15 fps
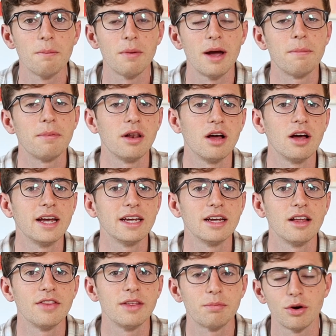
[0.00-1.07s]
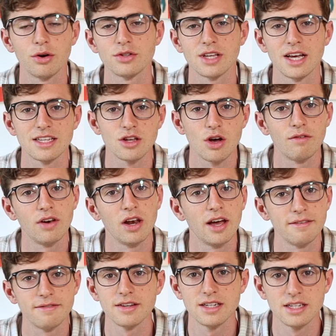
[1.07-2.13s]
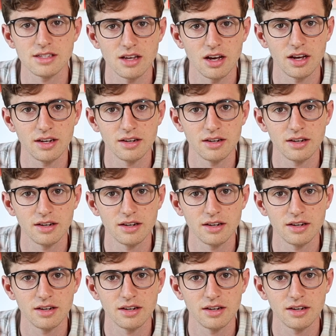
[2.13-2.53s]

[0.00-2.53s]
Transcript: by applying the process of life design.